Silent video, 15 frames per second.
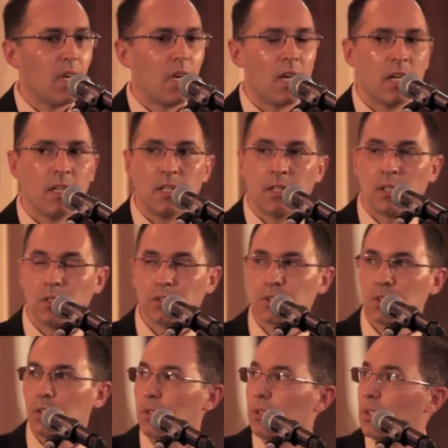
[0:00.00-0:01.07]
And it
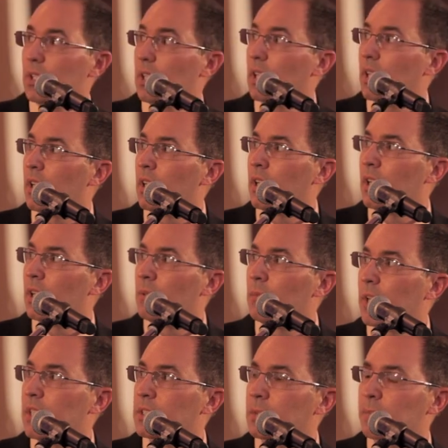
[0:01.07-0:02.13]
also
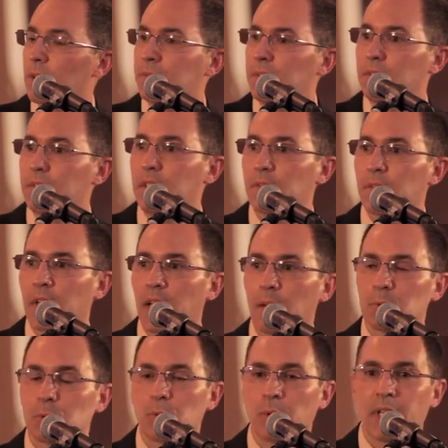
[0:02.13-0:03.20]
has about 50 different
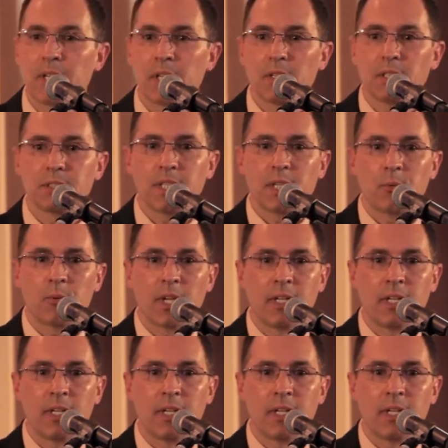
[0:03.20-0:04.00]
apps rated on the site right